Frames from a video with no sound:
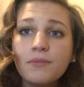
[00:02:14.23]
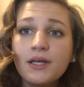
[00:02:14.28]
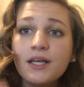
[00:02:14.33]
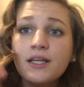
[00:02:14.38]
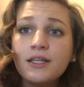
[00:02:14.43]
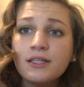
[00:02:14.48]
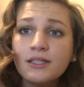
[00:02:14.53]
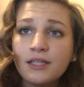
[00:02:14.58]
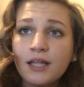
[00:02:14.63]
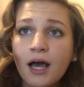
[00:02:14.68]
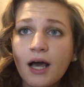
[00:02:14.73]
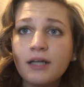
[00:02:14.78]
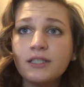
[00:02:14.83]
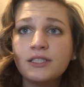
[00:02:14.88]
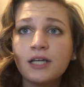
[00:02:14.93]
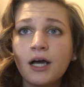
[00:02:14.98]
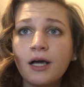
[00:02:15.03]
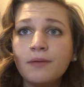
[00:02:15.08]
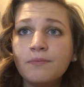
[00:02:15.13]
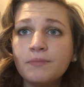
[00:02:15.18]
in that
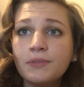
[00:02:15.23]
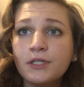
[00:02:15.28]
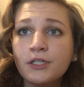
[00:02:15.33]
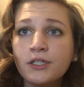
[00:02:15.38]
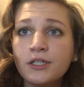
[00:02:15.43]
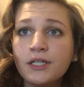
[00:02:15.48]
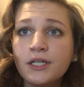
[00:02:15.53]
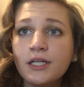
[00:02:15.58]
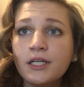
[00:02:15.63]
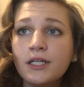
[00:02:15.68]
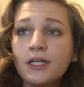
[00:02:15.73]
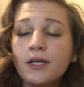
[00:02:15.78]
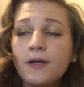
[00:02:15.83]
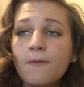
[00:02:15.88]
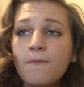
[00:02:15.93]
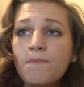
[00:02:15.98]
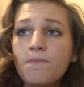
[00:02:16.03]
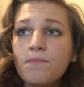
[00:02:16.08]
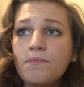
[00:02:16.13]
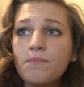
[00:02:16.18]
time period.
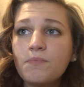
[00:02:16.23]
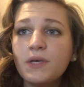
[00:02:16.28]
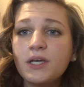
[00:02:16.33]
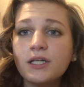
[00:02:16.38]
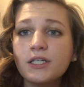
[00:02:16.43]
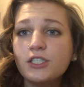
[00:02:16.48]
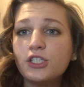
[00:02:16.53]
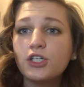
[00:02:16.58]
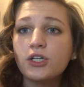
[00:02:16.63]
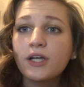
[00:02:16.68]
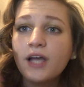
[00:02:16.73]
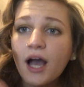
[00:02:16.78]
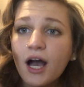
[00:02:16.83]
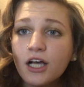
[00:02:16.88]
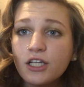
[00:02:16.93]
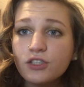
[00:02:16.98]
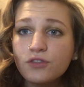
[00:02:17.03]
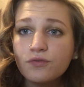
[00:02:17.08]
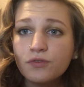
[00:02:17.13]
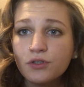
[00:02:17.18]
Because your
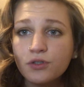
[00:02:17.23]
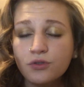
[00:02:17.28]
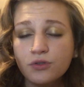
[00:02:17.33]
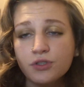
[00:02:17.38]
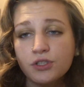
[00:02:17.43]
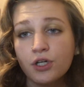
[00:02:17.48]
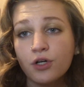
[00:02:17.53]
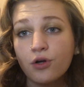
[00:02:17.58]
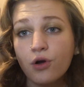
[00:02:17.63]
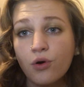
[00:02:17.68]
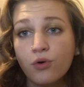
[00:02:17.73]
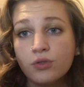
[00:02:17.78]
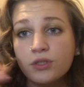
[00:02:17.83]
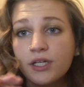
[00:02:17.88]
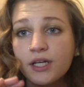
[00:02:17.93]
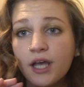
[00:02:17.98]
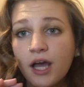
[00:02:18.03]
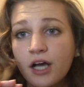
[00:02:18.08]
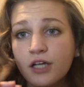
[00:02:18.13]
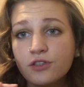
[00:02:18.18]
cash flows are only
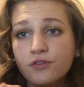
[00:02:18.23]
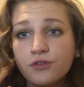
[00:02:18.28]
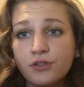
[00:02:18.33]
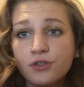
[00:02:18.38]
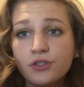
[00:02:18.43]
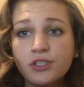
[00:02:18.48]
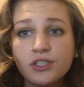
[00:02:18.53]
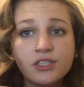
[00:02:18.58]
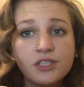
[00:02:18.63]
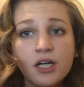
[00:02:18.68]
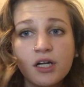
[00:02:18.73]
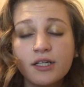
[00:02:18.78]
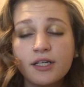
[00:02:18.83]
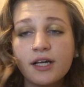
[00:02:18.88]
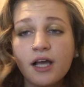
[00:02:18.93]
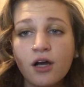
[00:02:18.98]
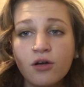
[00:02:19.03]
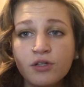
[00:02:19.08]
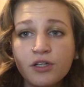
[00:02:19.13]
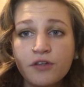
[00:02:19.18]
cash flows. It's not
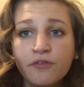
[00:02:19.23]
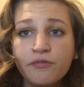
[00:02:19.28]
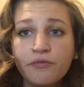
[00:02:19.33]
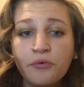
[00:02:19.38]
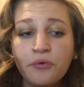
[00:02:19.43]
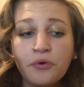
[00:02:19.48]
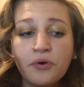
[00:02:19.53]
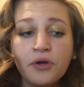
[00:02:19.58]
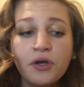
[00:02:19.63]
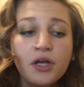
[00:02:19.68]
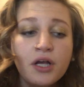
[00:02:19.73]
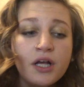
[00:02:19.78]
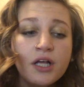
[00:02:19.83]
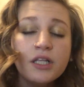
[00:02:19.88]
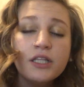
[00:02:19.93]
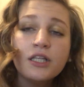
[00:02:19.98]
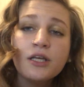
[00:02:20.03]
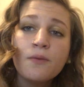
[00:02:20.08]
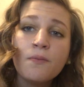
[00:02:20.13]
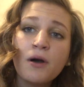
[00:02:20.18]
accounting for
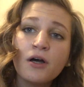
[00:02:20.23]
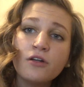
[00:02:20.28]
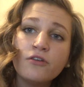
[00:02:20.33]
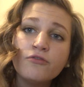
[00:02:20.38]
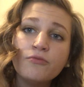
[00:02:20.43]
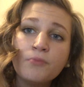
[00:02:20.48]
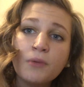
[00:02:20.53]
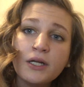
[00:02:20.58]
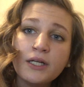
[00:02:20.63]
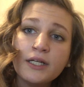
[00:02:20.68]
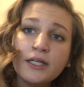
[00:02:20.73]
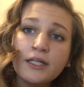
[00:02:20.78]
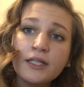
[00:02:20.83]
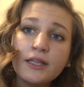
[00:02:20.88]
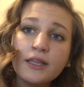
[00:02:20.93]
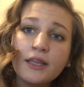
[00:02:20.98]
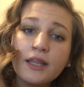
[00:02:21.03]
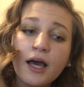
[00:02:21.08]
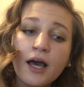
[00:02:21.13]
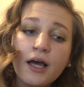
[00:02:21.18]
the amount of money
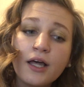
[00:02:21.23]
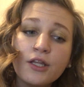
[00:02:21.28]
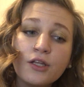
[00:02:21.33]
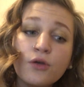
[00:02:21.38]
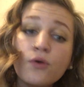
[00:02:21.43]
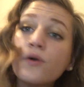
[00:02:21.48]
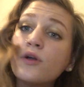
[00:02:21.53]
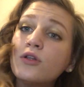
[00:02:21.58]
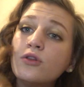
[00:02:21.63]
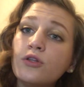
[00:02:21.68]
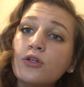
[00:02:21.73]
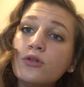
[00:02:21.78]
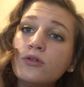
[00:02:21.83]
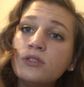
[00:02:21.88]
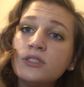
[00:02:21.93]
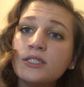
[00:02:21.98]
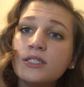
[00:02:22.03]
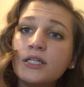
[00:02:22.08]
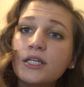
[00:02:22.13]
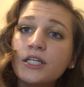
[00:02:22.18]
that you are
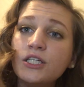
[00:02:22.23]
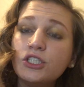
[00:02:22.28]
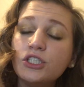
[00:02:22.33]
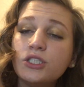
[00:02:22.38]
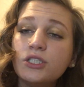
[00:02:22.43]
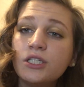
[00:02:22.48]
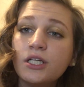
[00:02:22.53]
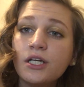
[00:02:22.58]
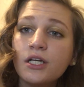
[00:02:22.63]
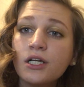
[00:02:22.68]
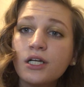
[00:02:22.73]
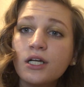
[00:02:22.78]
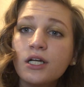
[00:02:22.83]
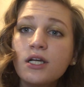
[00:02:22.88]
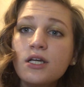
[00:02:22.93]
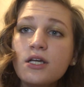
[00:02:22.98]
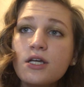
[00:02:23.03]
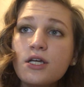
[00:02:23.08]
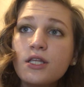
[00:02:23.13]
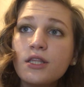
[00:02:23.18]
losing each year
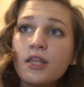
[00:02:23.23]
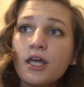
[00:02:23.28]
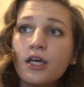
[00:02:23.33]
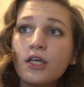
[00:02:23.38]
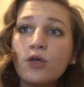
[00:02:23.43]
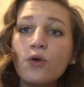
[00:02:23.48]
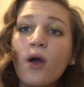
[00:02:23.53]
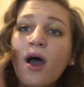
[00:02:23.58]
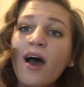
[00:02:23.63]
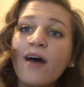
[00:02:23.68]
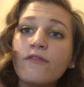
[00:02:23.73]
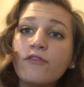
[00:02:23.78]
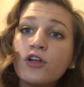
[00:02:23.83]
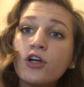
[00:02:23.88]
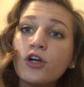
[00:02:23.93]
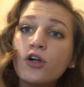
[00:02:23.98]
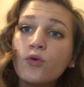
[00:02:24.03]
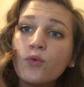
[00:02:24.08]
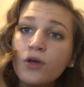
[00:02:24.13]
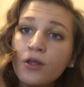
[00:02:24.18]
that you have
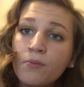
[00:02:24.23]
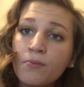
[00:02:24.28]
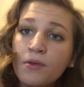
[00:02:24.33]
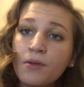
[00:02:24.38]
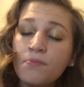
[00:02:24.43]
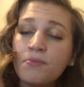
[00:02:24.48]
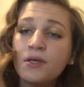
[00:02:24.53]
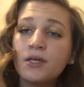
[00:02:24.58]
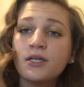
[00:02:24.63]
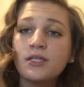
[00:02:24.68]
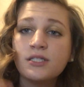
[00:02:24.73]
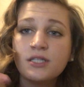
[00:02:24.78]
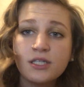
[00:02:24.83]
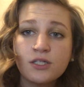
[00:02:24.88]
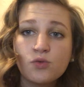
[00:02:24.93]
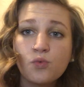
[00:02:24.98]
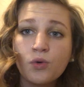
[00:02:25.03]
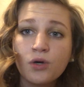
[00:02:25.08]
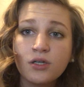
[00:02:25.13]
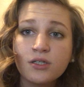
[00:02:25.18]
your equipment, because
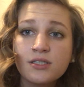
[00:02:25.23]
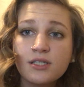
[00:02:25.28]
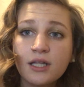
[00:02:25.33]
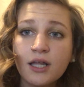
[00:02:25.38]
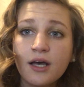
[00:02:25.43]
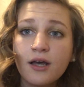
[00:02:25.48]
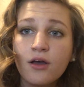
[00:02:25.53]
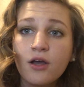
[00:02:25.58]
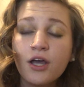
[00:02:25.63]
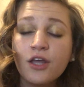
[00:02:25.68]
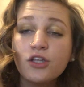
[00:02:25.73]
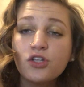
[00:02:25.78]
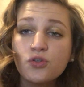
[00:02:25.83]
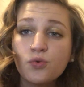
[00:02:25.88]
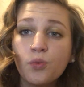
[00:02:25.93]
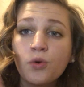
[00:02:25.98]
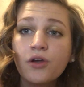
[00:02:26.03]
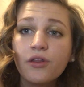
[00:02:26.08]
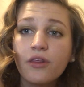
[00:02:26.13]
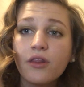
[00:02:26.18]
it's worth
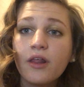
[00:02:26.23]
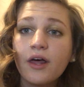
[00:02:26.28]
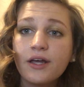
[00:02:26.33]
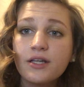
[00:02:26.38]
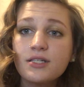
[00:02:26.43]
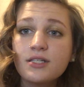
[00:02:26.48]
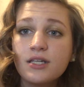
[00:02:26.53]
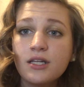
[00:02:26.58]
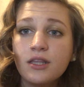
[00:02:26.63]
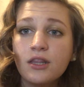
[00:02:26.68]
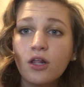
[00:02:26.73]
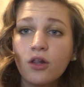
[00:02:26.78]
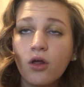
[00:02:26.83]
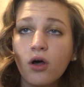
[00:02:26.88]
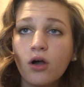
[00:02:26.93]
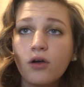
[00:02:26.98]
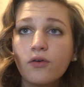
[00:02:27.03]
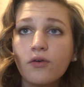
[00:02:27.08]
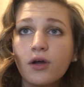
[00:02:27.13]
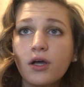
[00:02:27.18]
less in the
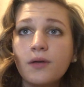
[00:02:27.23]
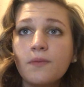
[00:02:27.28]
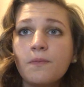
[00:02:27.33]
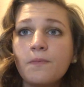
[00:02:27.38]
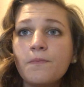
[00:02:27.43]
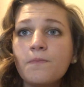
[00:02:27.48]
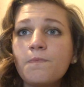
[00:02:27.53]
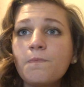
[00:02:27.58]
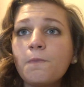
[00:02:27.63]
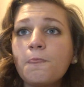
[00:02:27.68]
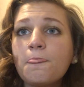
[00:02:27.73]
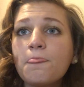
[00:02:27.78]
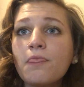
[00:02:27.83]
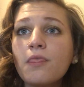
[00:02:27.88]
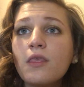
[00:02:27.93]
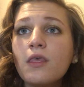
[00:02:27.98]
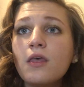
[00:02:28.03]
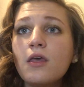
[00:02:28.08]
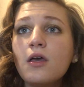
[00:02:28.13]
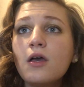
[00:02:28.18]
long
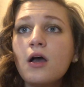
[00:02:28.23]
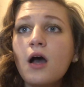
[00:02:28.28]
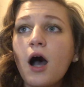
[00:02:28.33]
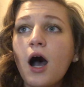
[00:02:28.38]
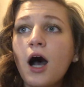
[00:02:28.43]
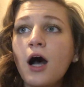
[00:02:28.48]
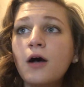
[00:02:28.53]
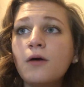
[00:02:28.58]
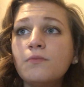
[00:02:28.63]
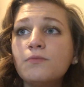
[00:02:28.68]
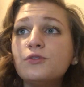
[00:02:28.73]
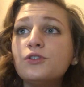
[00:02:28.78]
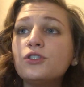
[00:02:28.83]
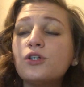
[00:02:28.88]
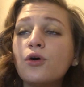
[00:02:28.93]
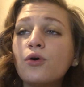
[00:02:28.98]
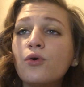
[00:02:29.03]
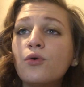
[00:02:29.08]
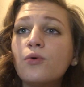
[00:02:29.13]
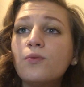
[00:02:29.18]
run.
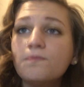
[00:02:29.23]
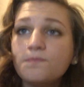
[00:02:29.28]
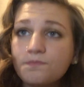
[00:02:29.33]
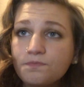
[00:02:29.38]
So